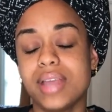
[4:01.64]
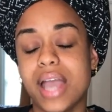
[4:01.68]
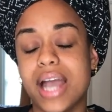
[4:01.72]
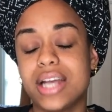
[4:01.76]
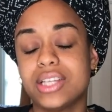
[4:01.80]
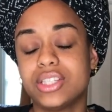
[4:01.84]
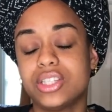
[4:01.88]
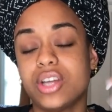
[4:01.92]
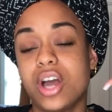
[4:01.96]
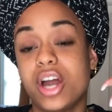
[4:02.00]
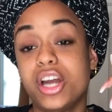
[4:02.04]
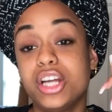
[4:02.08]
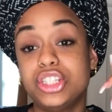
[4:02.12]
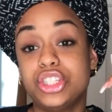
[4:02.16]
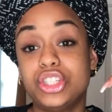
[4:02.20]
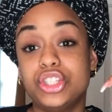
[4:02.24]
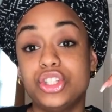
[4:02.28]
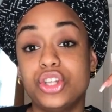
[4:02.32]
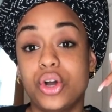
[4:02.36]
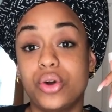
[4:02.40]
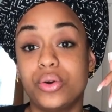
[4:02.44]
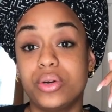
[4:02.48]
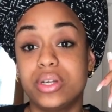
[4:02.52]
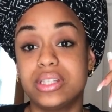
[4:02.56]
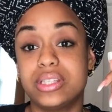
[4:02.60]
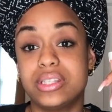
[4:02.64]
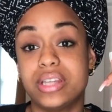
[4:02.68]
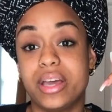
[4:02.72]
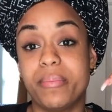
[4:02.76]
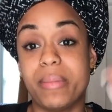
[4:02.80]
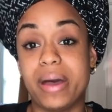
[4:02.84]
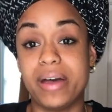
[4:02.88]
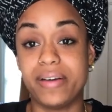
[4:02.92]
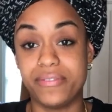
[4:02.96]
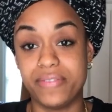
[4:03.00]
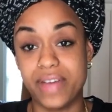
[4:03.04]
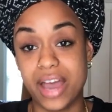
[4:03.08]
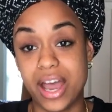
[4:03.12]
I started to notice that
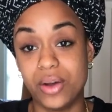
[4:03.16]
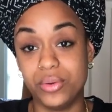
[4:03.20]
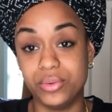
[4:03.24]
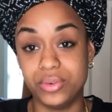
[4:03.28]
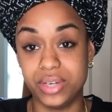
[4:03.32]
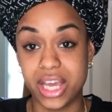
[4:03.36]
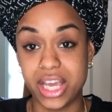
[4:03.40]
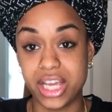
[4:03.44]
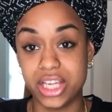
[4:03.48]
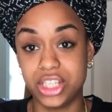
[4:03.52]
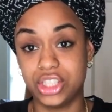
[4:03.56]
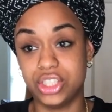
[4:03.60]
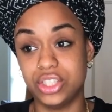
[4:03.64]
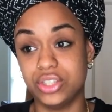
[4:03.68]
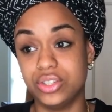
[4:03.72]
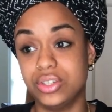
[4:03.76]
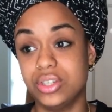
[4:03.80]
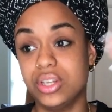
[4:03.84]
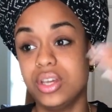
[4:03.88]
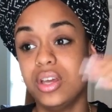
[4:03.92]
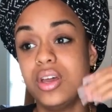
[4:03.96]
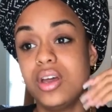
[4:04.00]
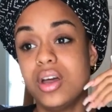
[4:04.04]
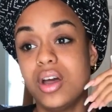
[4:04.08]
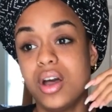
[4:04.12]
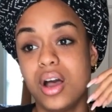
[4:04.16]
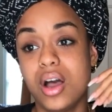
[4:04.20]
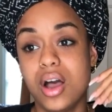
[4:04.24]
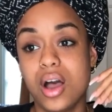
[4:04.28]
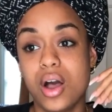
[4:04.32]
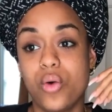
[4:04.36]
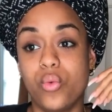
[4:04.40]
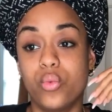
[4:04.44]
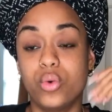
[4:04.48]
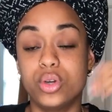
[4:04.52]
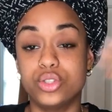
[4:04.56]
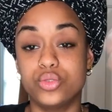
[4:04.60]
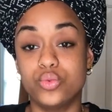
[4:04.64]
my foundation
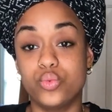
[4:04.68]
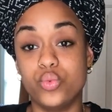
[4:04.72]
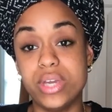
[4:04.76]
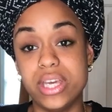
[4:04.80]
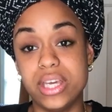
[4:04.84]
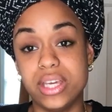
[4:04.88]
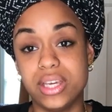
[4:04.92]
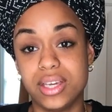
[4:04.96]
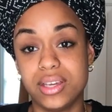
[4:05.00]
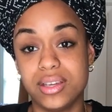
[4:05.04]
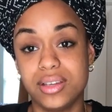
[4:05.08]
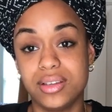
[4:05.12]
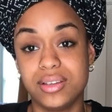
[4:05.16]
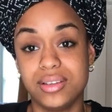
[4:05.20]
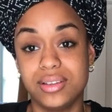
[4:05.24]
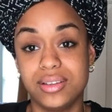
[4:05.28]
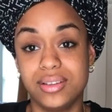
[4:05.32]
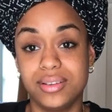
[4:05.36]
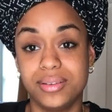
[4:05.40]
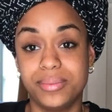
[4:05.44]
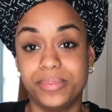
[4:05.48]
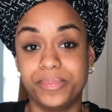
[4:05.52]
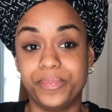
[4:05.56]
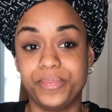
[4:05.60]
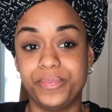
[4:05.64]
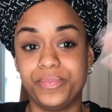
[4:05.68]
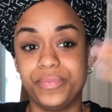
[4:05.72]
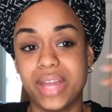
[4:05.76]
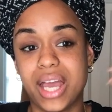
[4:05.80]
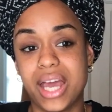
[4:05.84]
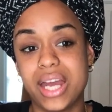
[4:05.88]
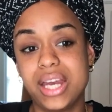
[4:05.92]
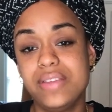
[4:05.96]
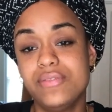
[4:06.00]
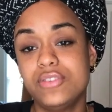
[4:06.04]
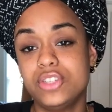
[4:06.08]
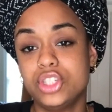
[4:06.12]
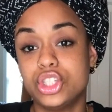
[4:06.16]
was weak.
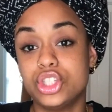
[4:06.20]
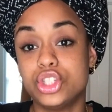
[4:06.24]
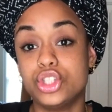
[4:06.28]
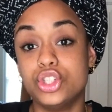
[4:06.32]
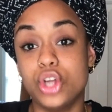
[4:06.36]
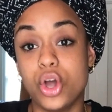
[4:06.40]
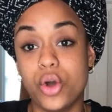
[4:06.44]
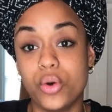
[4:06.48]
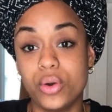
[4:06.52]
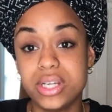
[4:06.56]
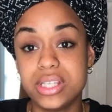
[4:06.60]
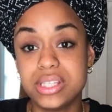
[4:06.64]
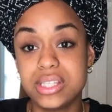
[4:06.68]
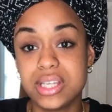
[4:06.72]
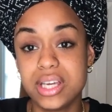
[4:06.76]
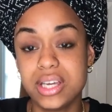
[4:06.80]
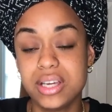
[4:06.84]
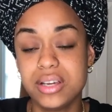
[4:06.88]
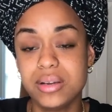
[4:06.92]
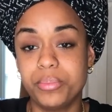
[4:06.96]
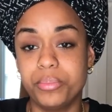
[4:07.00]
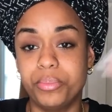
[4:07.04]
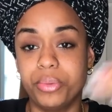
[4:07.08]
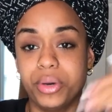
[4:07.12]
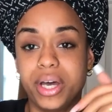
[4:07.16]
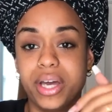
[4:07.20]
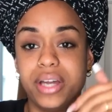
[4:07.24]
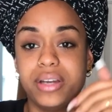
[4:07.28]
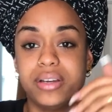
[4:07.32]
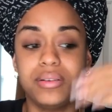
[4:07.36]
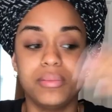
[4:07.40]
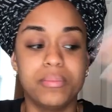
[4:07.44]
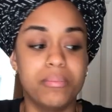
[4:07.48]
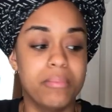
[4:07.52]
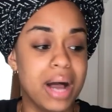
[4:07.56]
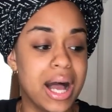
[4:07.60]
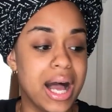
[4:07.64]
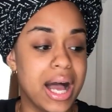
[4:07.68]
Not even just noticing,
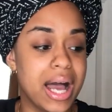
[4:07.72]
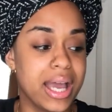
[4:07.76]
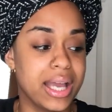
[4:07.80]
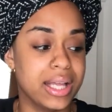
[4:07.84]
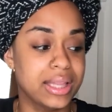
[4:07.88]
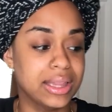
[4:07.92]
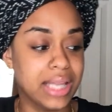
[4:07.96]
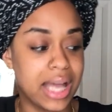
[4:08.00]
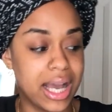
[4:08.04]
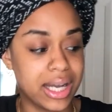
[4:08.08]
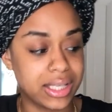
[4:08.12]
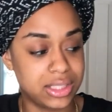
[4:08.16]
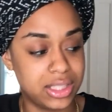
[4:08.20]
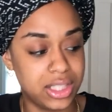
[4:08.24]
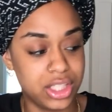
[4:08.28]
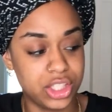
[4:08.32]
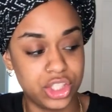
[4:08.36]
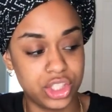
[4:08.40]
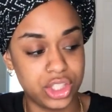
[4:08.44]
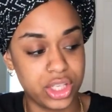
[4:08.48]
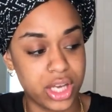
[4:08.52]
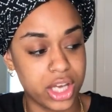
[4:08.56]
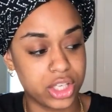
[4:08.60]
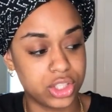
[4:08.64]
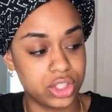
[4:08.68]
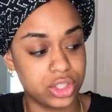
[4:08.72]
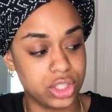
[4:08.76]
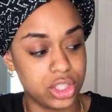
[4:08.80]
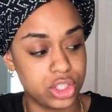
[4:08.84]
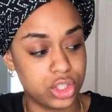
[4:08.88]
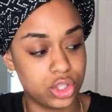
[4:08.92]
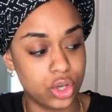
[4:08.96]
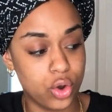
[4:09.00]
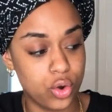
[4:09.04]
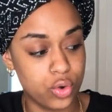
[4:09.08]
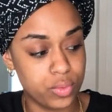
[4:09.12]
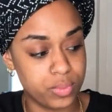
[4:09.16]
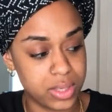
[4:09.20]
but my loctician actually
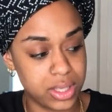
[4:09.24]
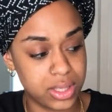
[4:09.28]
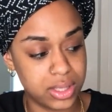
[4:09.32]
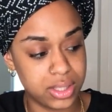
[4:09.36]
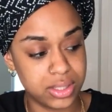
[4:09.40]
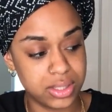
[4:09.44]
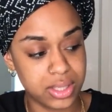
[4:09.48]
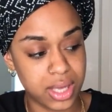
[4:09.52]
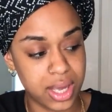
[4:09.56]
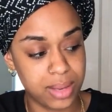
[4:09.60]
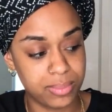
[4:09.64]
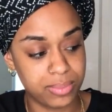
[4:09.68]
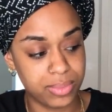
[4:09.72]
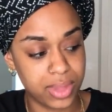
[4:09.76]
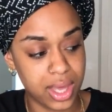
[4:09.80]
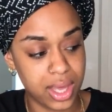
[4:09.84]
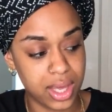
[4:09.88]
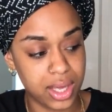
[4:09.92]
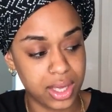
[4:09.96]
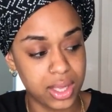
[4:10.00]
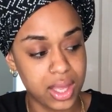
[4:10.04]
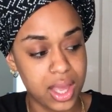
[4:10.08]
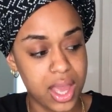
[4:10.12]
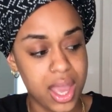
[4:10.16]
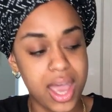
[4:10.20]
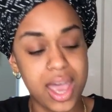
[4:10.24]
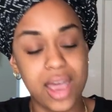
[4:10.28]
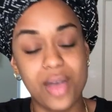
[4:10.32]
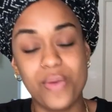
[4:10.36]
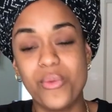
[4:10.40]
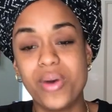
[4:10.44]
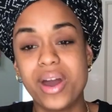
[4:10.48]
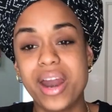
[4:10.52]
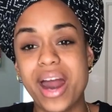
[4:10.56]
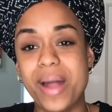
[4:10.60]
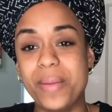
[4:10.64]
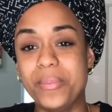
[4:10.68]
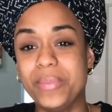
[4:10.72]
told me the same thing. And
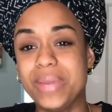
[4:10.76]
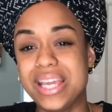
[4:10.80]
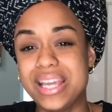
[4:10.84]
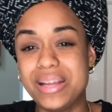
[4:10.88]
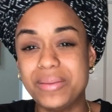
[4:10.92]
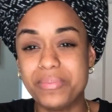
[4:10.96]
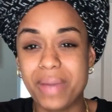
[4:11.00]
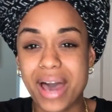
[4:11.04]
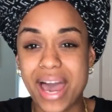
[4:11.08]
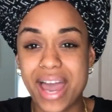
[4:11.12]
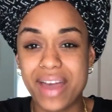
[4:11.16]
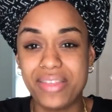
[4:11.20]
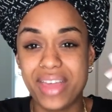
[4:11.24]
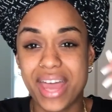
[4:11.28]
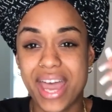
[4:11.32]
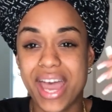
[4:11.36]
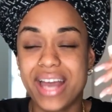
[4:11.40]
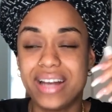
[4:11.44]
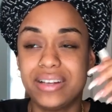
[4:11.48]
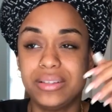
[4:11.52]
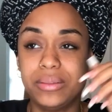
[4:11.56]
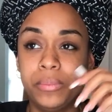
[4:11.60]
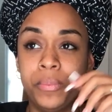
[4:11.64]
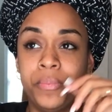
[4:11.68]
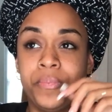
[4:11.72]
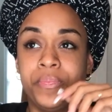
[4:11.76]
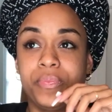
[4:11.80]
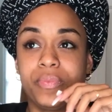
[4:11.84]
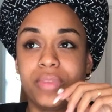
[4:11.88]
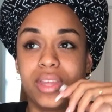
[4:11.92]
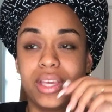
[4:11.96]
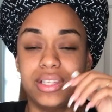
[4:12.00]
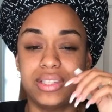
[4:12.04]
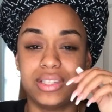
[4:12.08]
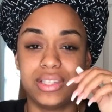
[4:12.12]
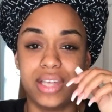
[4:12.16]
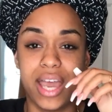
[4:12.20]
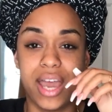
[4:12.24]
what I mean by that
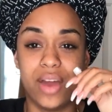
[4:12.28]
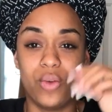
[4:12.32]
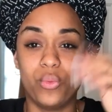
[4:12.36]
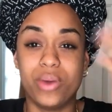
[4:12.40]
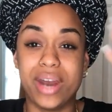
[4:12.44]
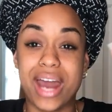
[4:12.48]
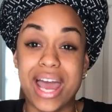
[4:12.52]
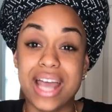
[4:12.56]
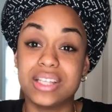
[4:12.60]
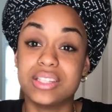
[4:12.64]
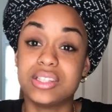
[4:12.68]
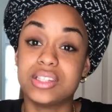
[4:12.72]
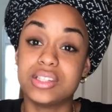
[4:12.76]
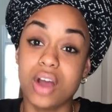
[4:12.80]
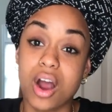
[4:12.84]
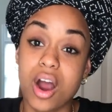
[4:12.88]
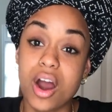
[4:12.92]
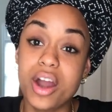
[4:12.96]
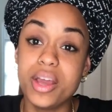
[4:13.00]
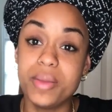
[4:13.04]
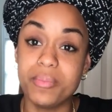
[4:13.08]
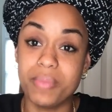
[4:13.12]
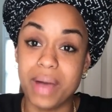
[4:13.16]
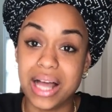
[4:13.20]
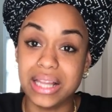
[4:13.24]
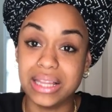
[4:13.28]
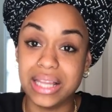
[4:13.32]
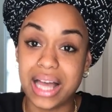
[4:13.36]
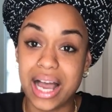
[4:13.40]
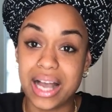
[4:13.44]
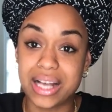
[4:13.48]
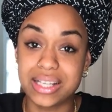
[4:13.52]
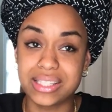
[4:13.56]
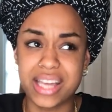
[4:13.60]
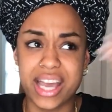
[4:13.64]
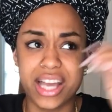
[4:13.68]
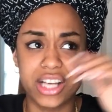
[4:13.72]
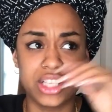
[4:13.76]
is that when I started my
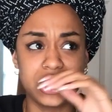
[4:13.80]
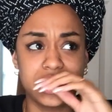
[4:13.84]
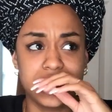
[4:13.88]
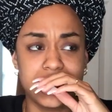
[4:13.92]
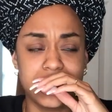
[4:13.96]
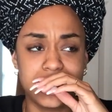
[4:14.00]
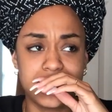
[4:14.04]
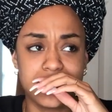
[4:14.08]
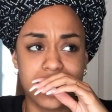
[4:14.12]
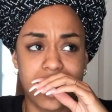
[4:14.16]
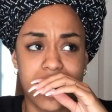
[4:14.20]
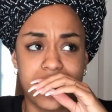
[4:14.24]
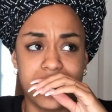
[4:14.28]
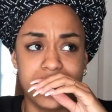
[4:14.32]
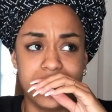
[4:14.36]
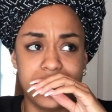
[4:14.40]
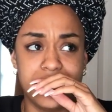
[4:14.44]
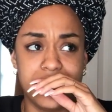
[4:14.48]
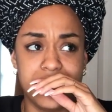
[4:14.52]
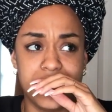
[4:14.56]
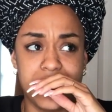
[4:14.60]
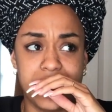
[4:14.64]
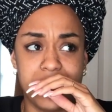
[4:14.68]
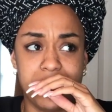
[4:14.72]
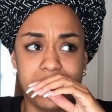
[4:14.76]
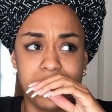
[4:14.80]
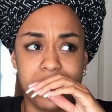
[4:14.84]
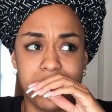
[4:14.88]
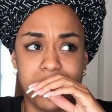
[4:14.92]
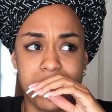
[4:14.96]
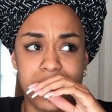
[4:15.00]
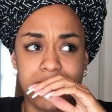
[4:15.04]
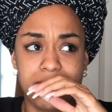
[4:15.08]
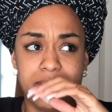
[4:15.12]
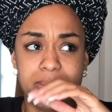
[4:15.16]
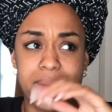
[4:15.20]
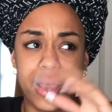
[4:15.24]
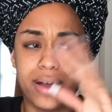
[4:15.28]
locks, I actually started them
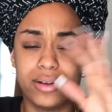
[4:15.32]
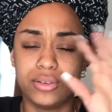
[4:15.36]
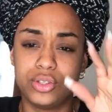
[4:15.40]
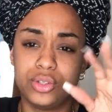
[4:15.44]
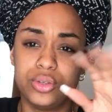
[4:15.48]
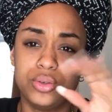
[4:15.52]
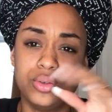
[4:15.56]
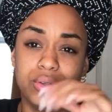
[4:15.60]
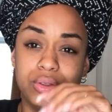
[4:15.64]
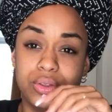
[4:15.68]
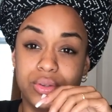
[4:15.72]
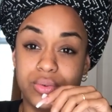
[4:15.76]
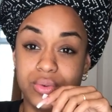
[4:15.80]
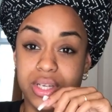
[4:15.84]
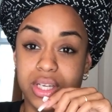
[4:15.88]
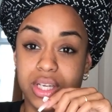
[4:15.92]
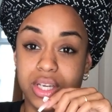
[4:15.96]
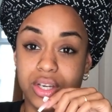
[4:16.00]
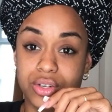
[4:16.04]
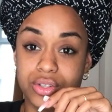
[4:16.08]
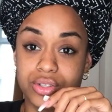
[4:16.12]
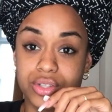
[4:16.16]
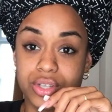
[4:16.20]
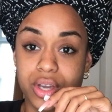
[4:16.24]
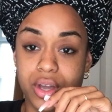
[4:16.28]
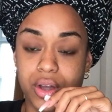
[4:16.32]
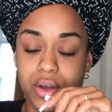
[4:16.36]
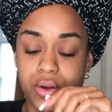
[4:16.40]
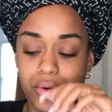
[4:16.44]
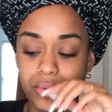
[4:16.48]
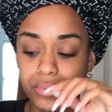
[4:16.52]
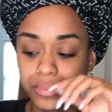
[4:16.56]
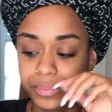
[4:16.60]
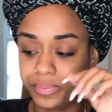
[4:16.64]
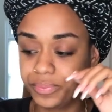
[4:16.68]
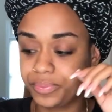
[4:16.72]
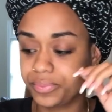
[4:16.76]
maybe about 2 to 3 years ago.